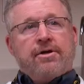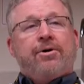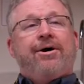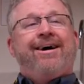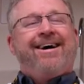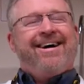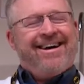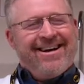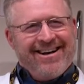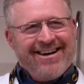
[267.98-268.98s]
If
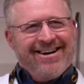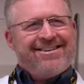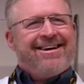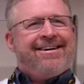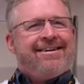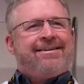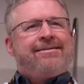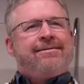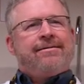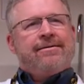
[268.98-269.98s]
it is
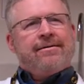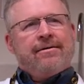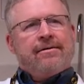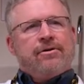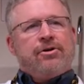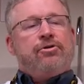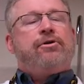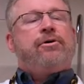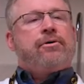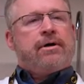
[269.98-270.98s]
noticed in
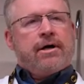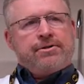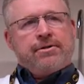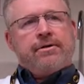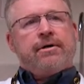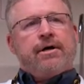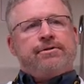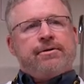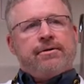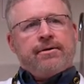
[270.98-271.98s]
a toddler
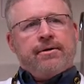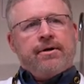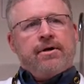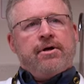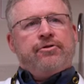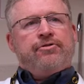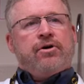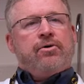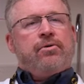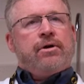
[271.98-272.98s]
or a younger
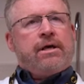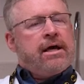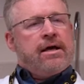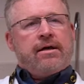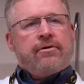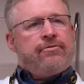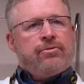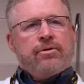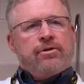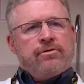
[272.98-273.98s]
child, we can see the
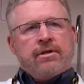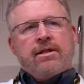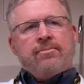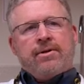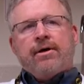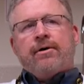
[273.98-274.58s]
patient, but